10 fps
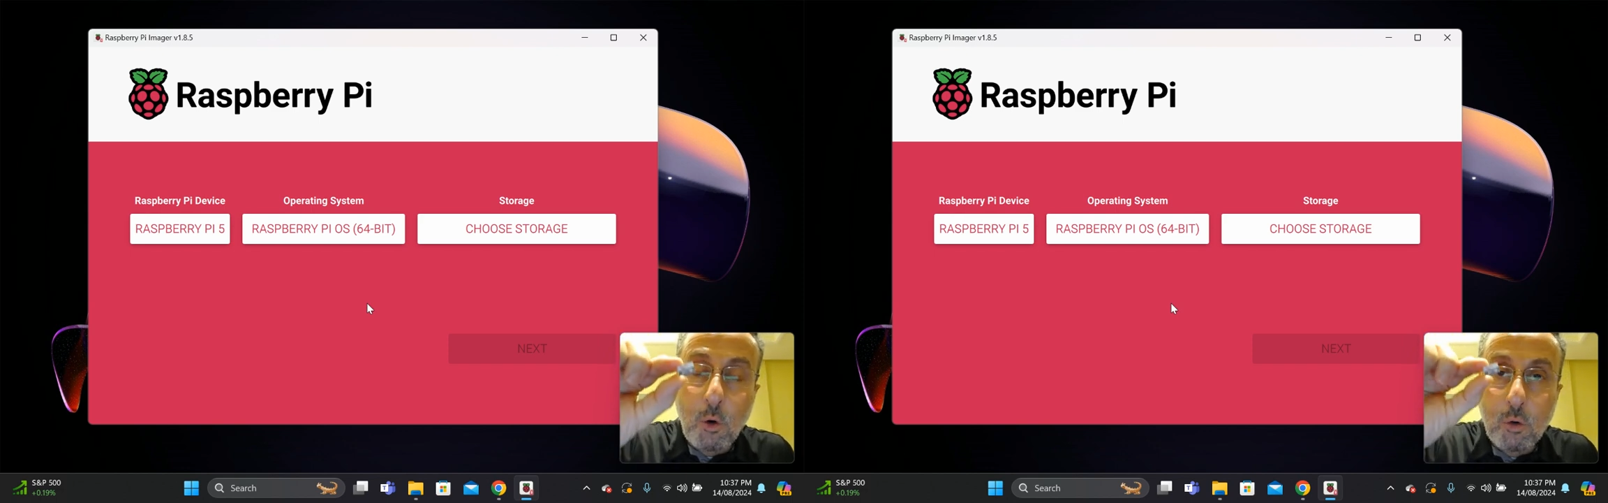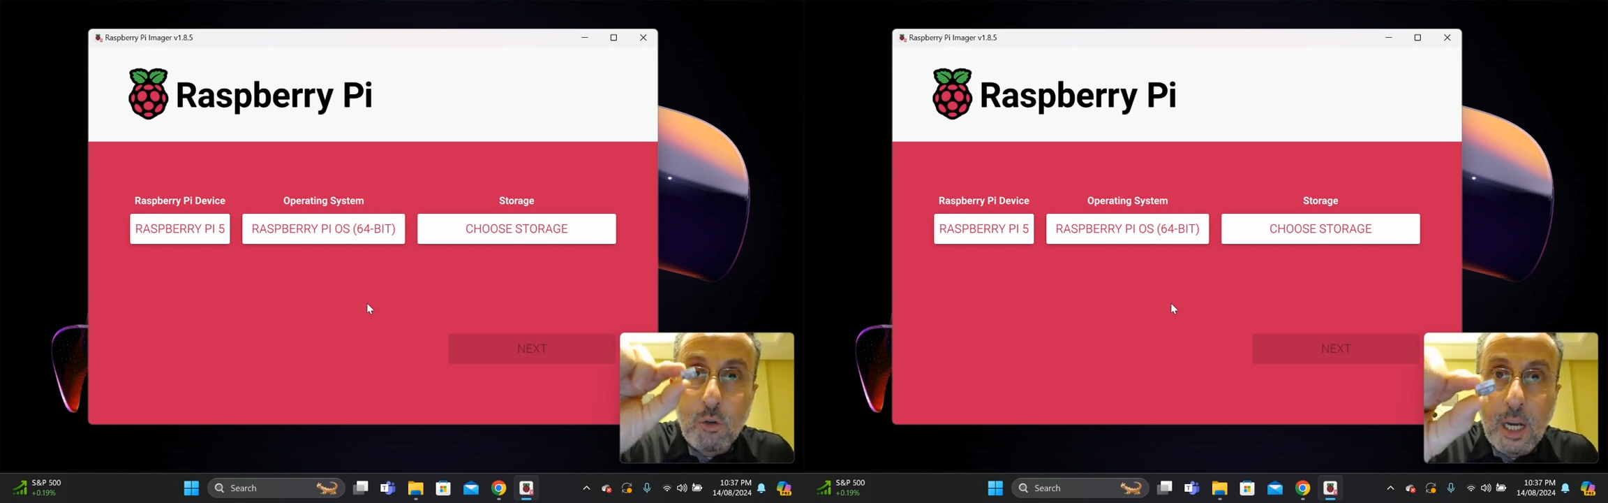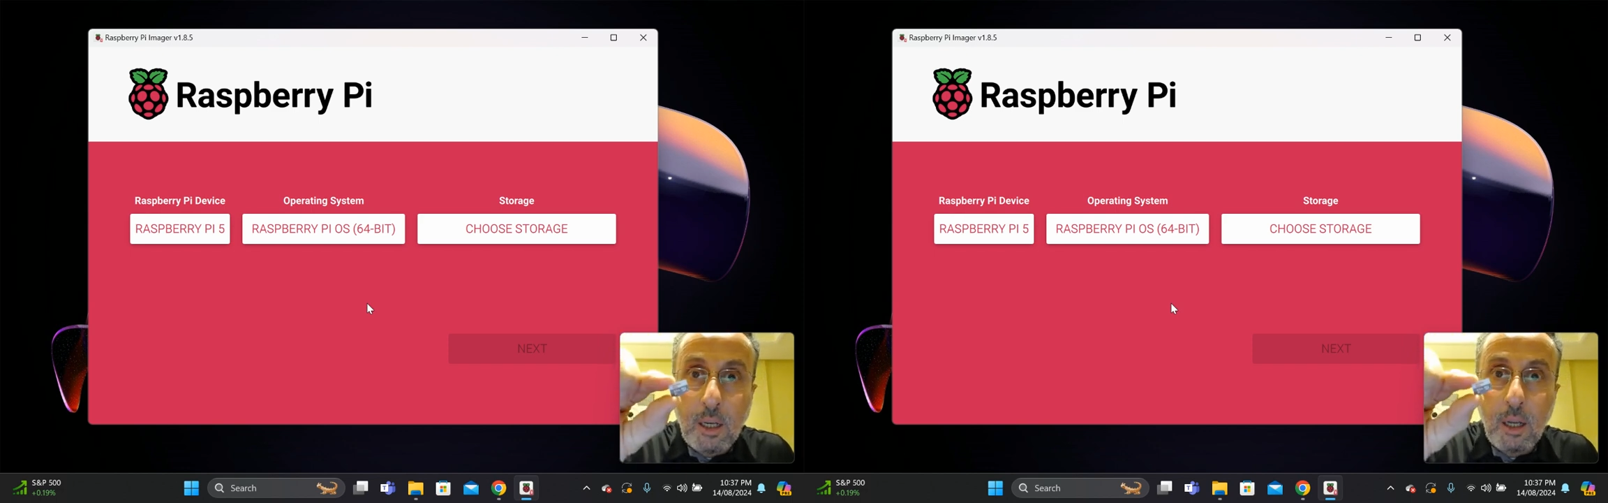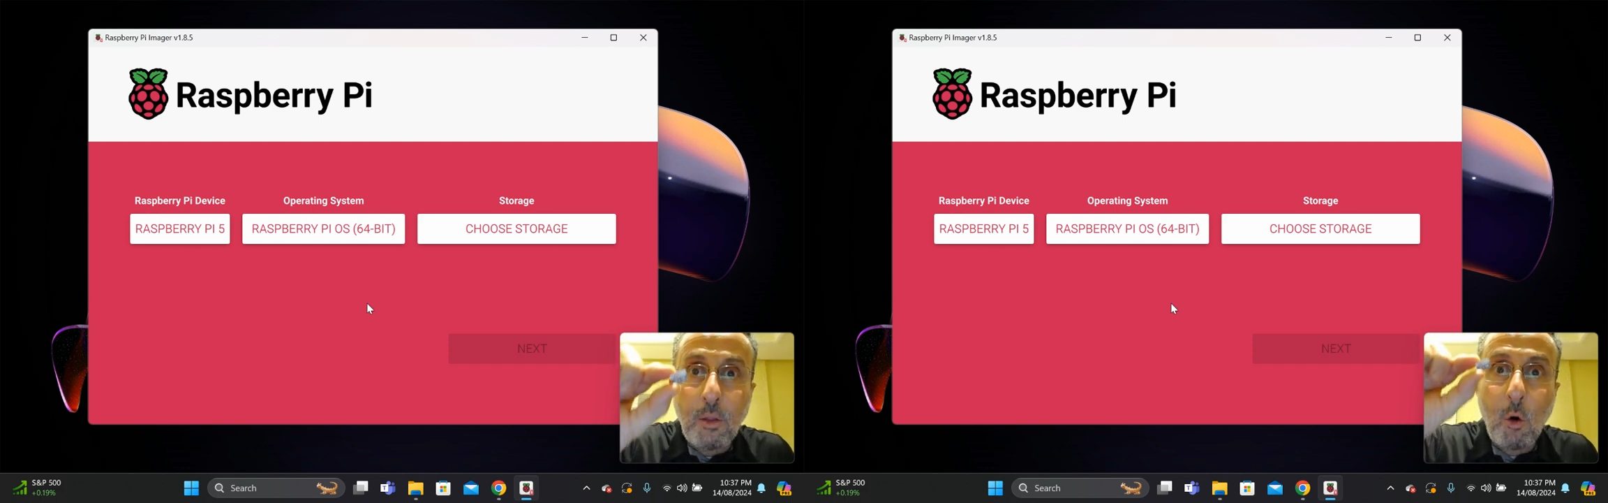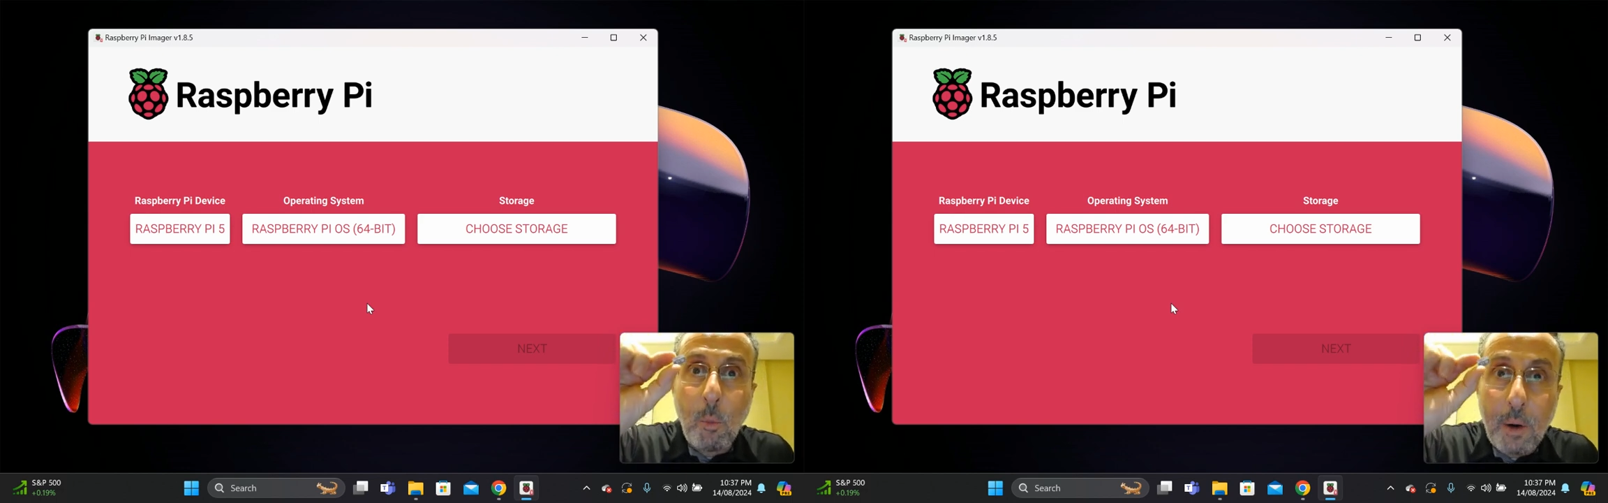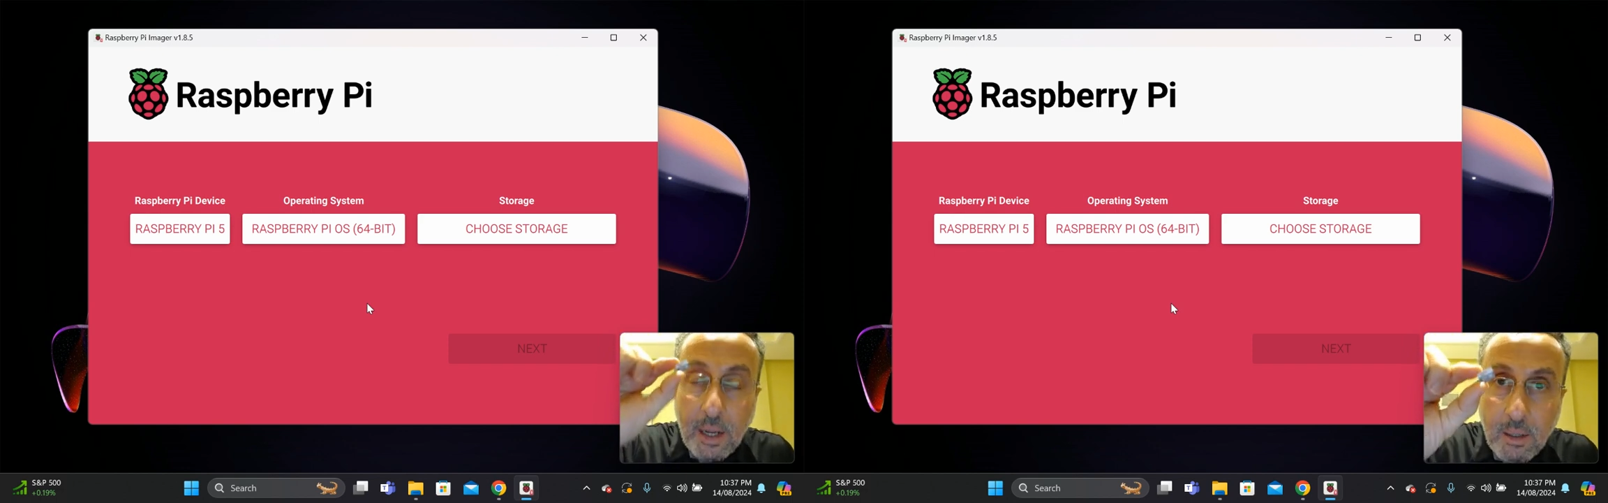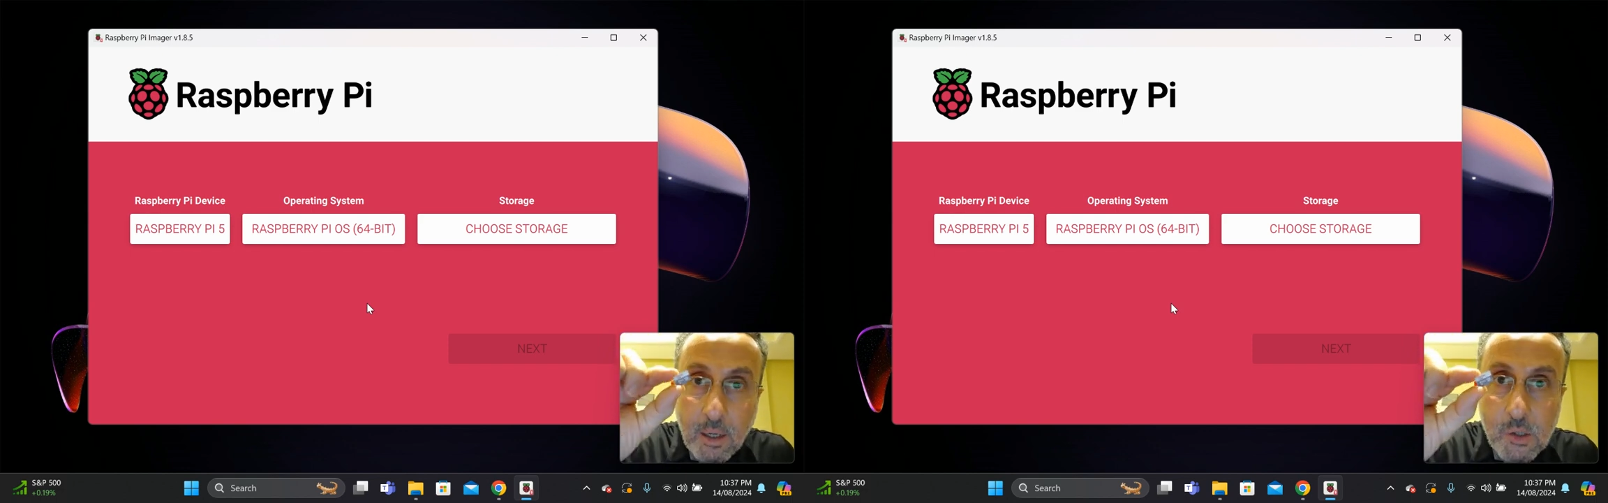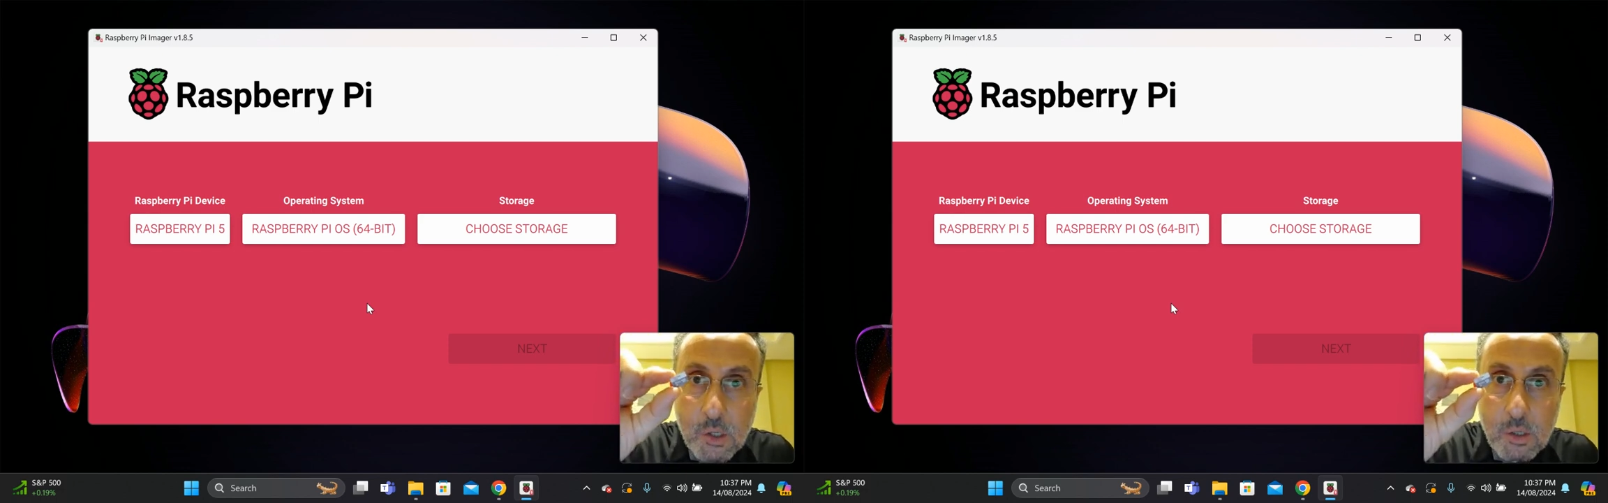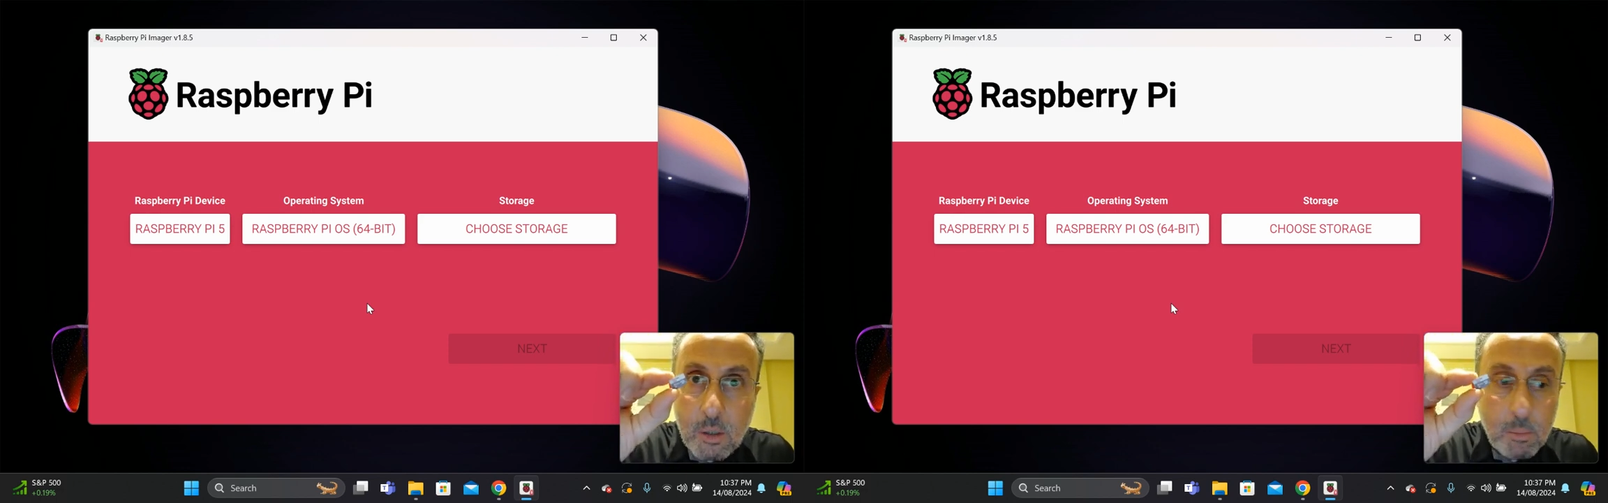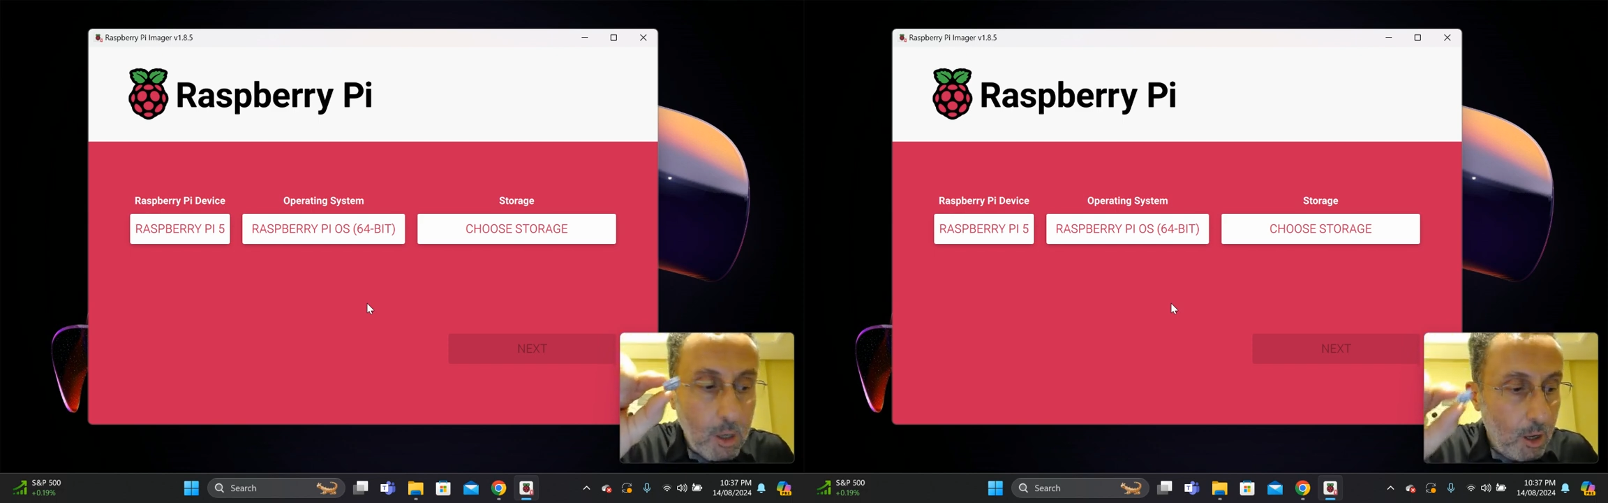containing the operating
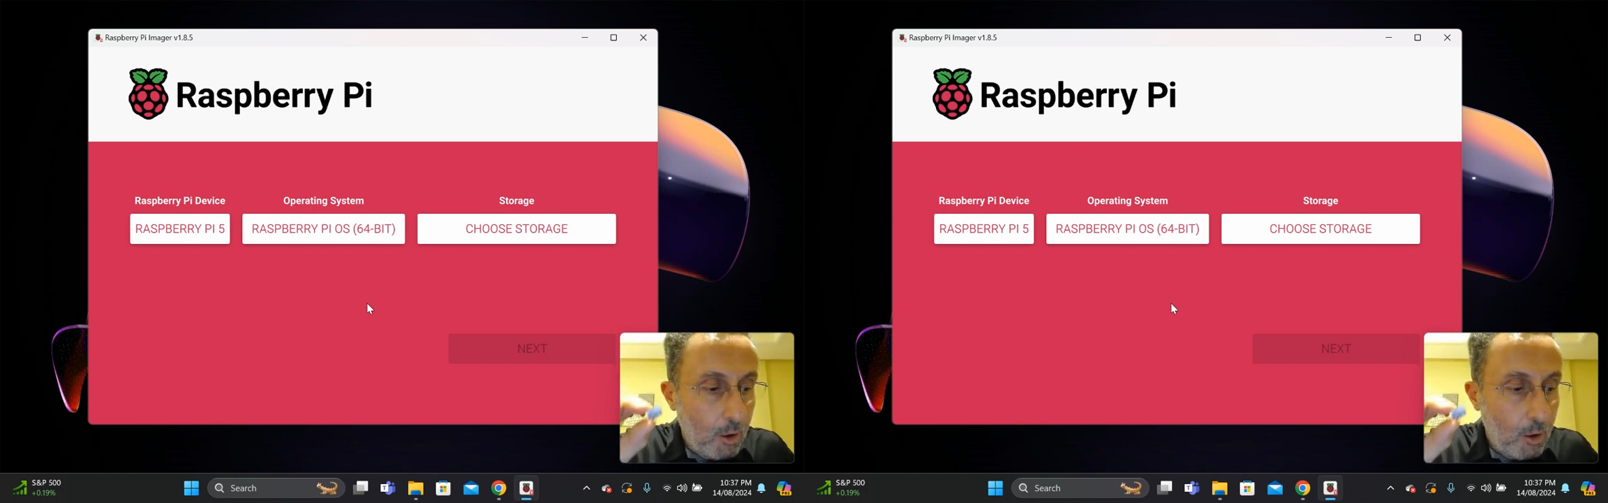system